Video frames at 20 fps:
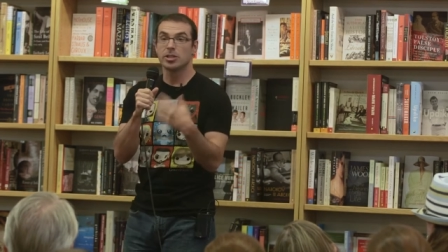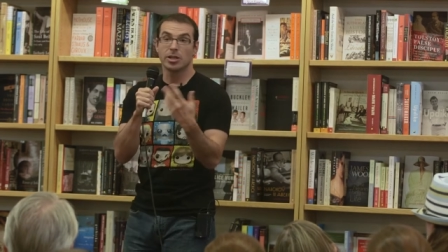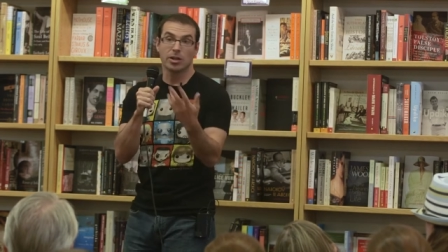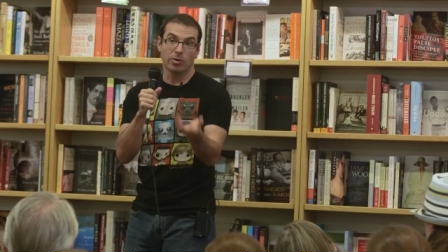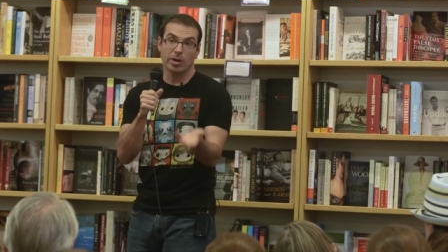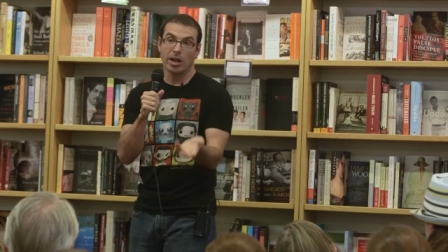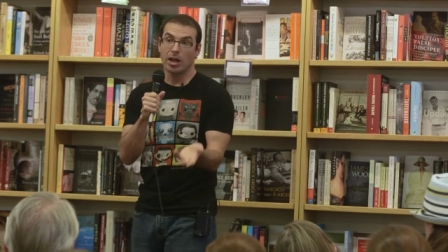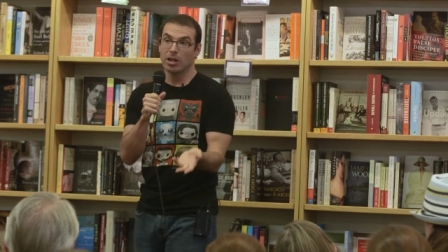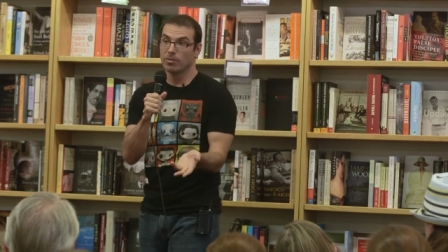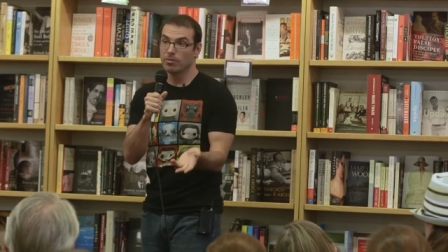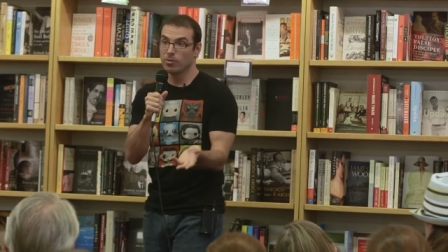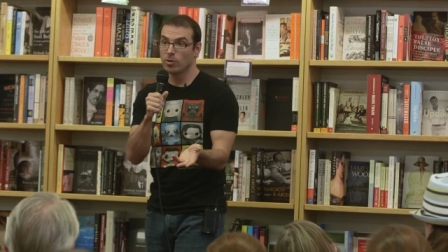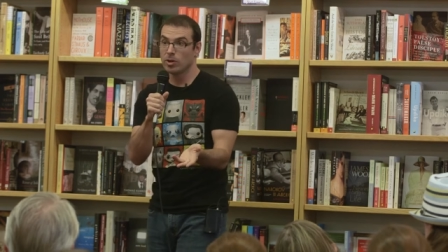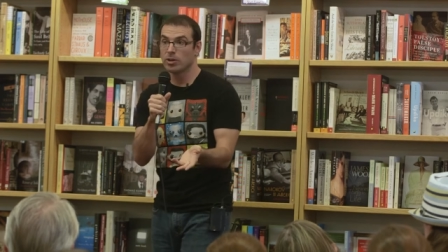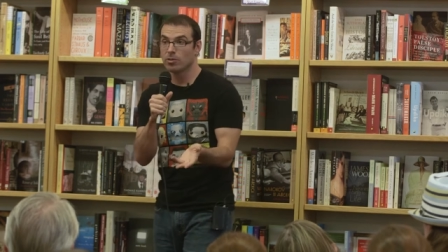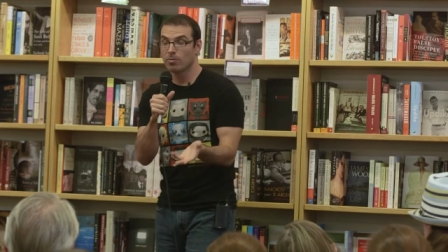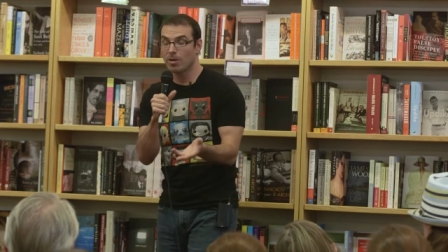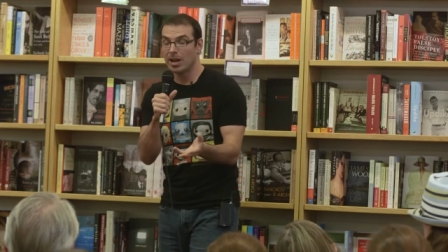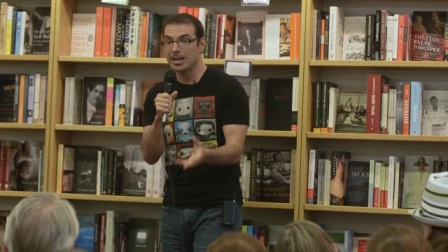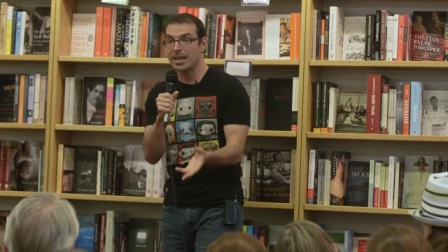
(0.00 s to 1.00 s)
You know,
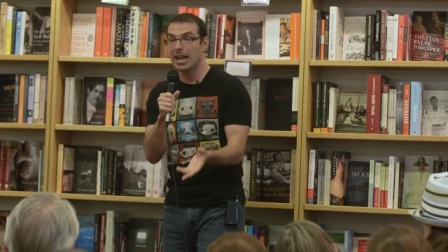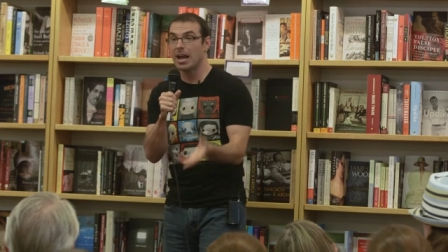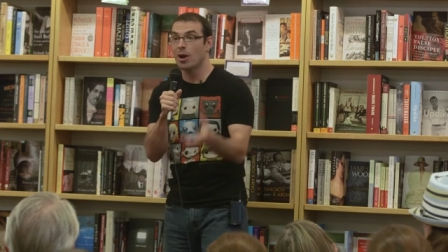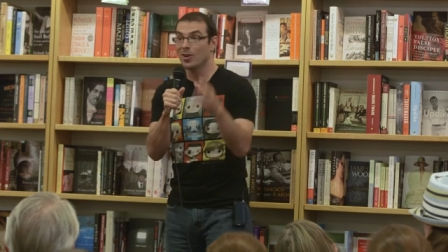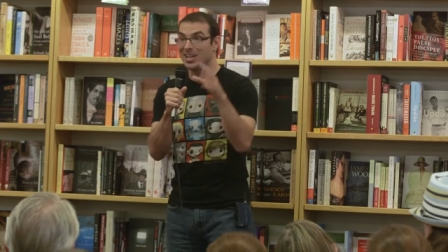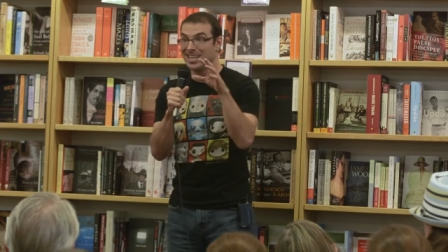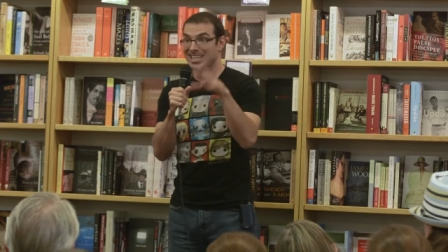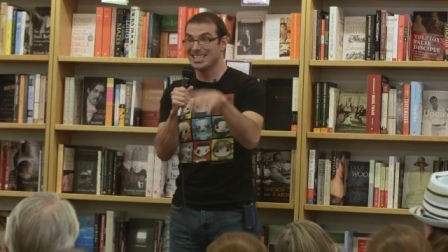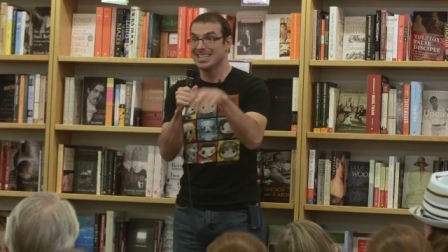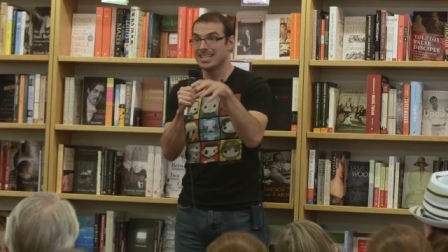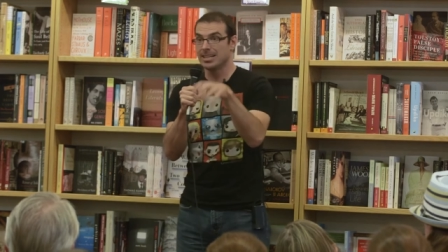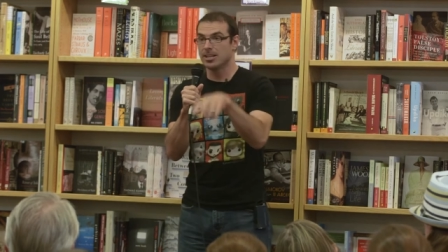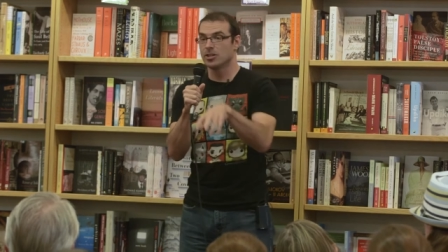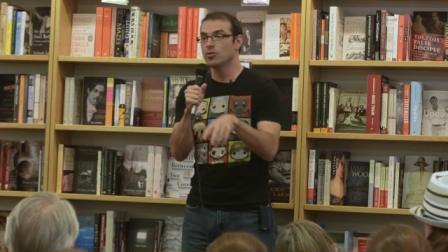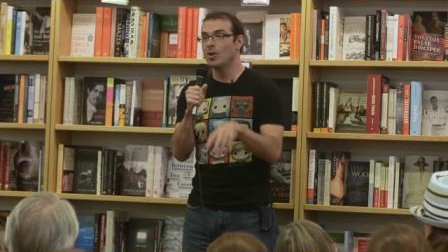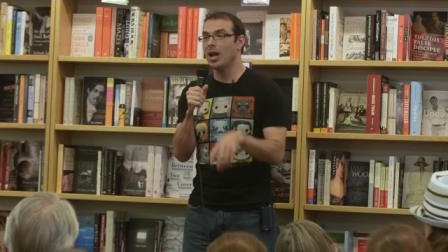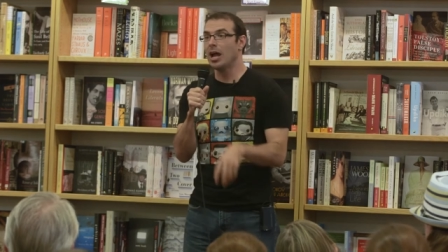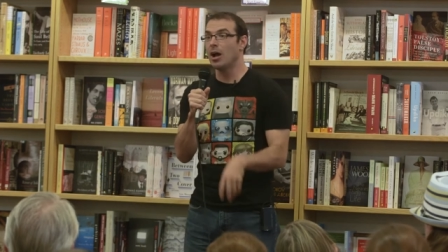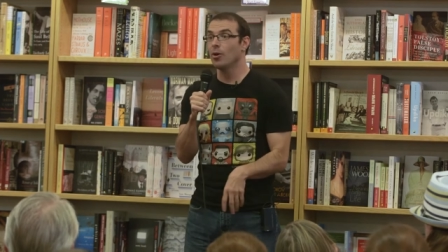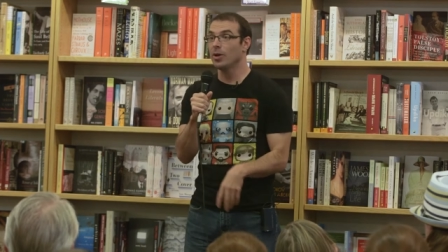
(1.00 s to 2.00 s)
California right now is in a
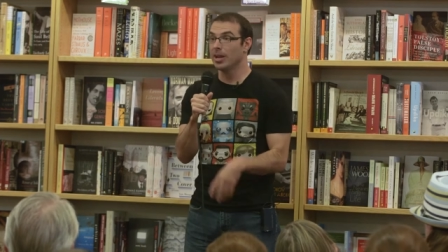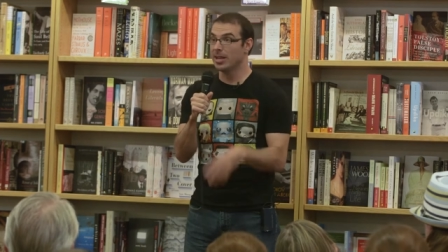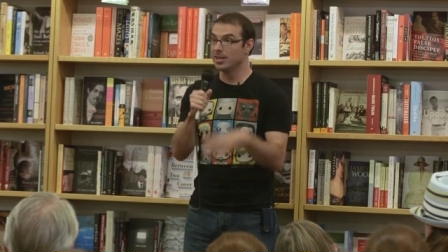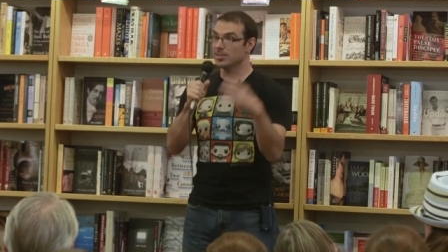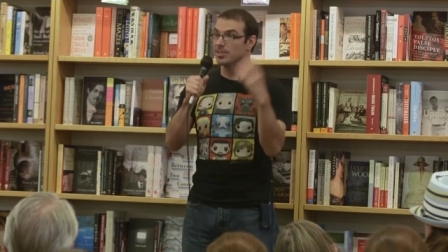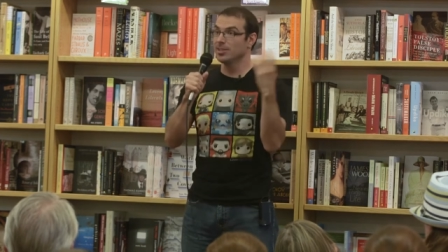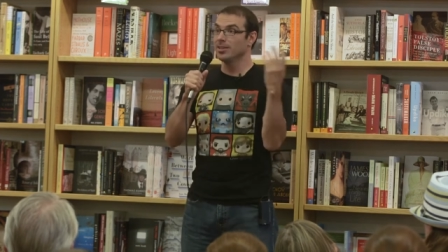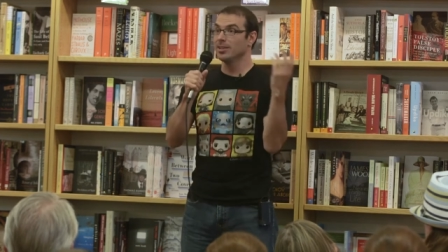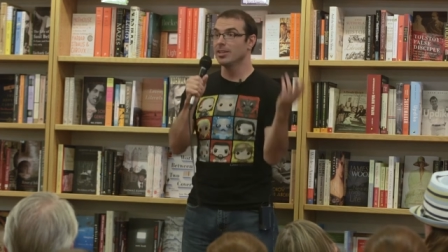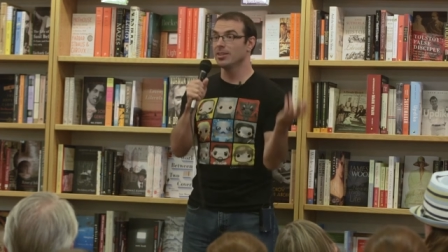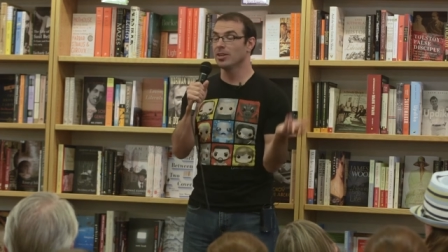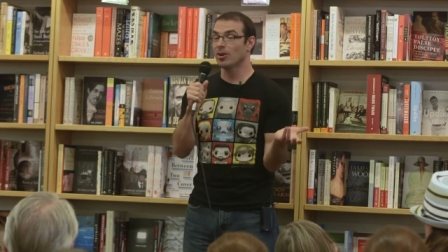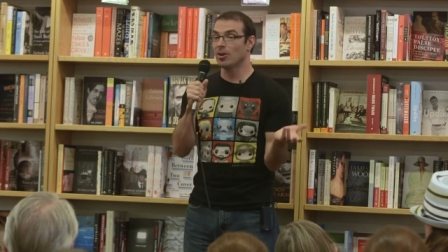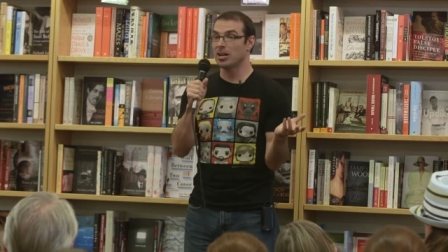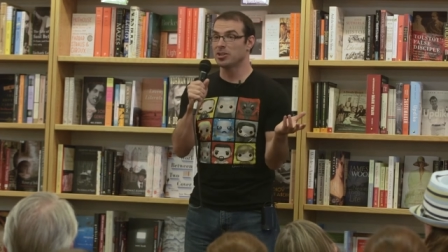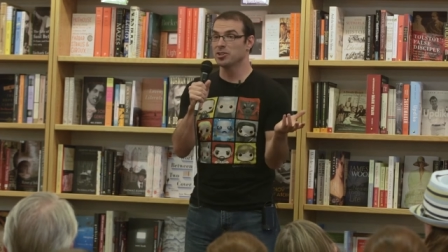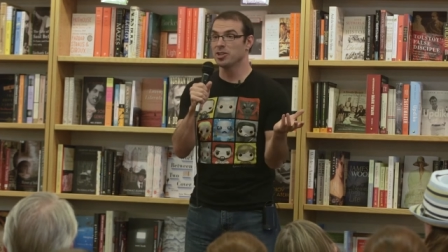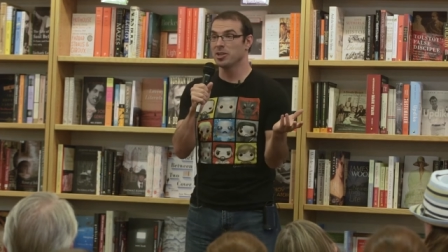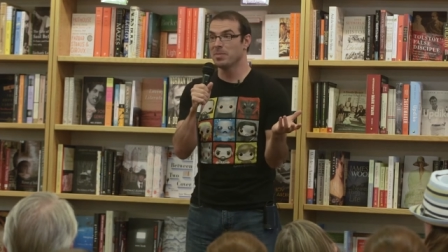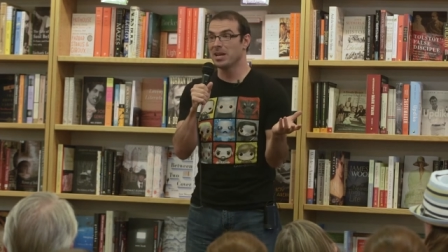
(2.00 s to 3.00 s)
drought, and suddenly they're
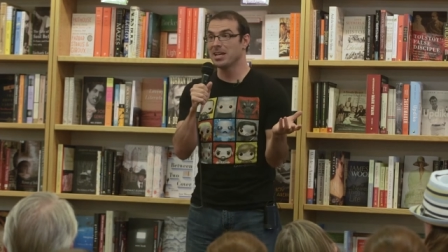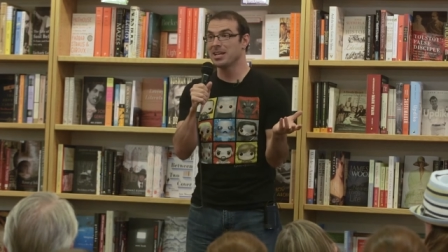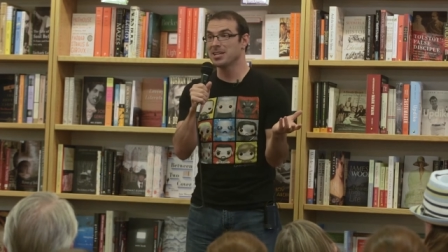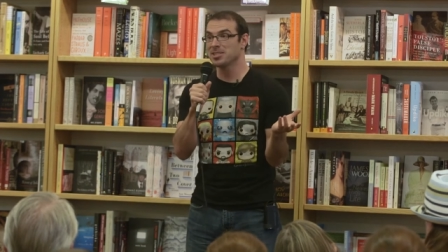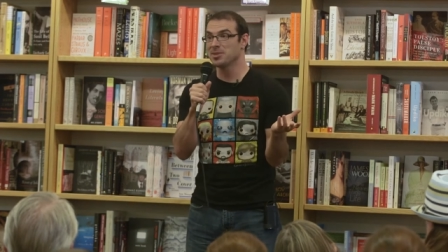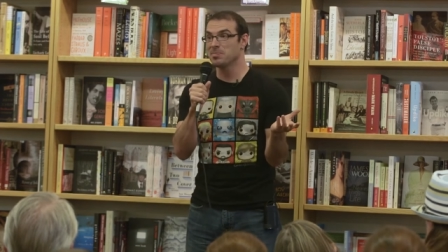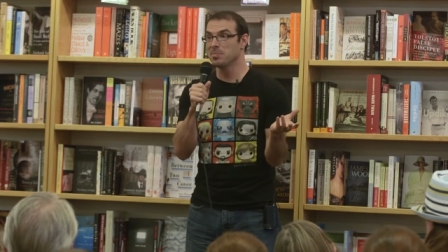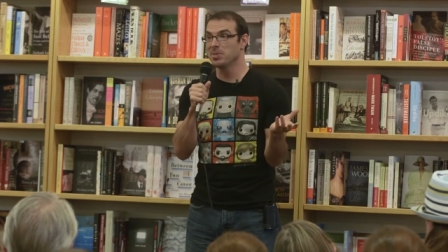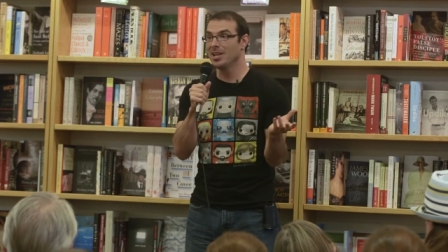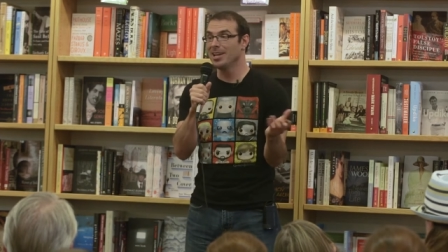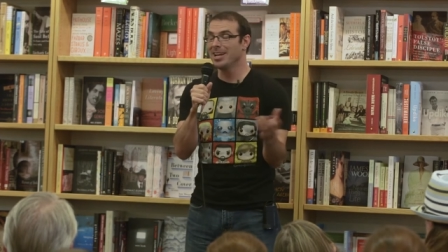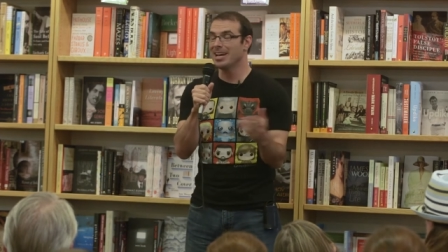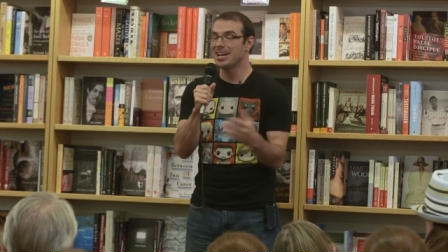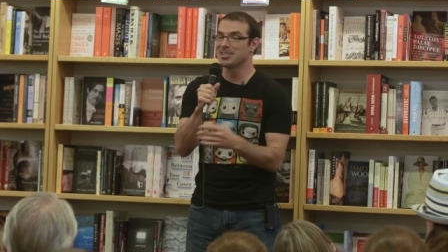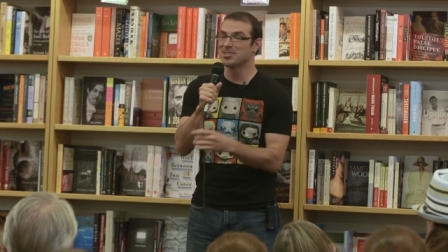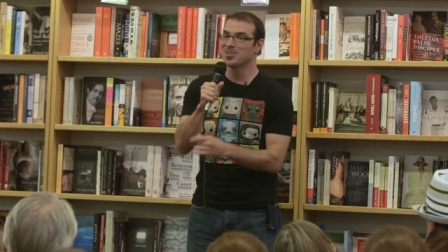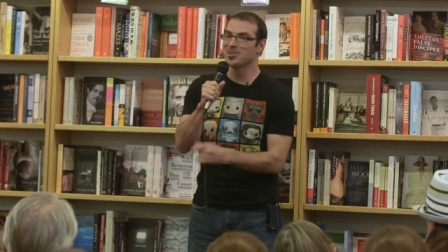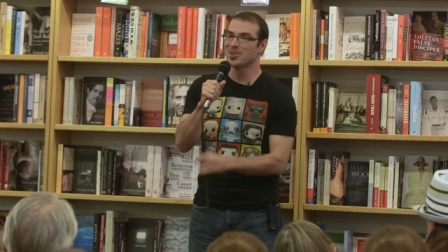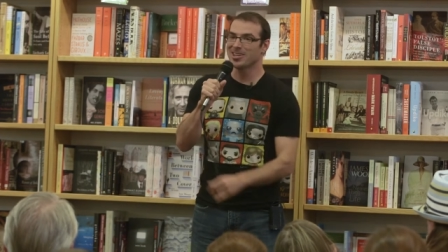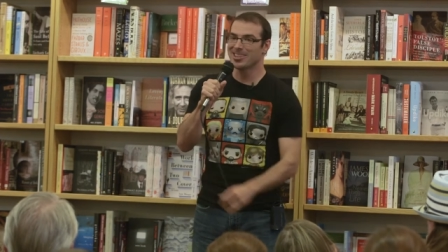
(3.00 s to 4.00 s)
actually making some
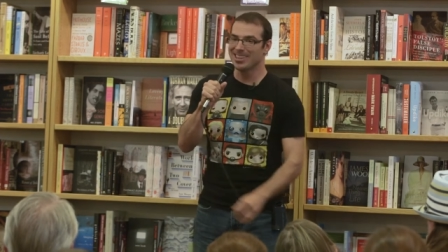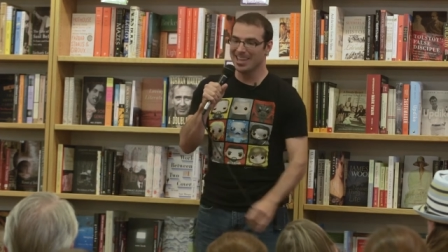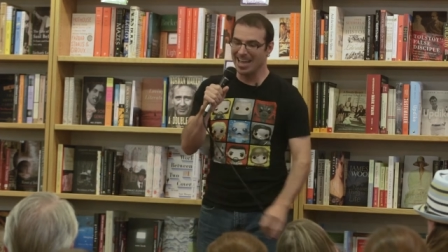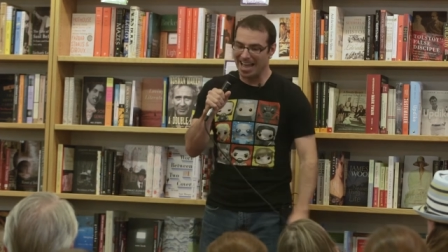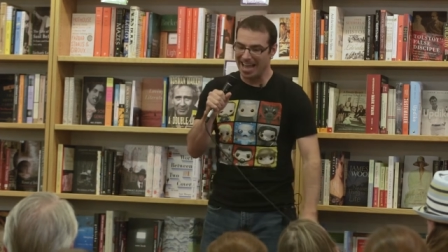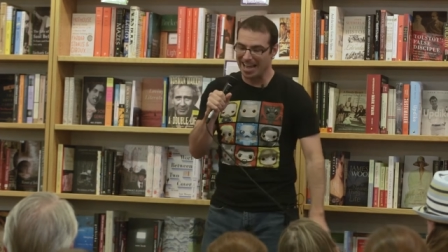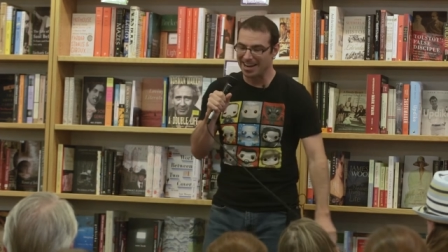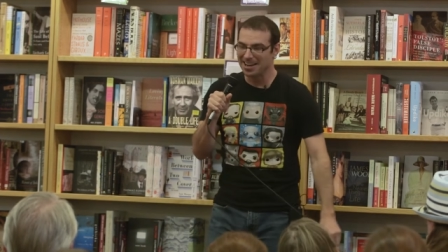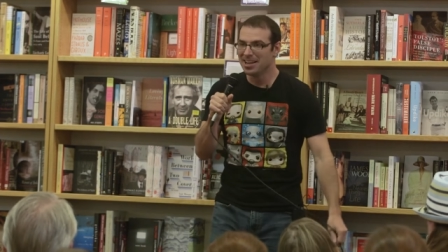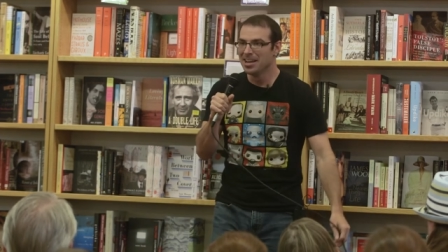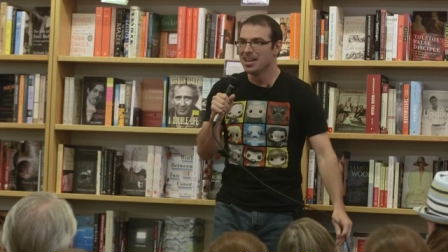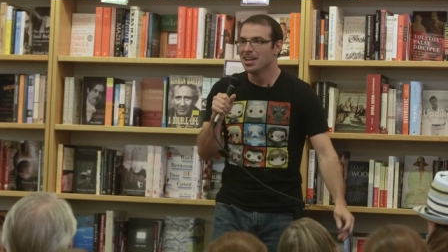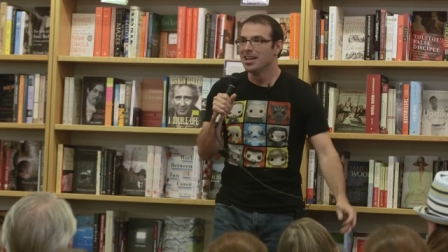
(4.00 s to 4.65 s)
plans. Look at that.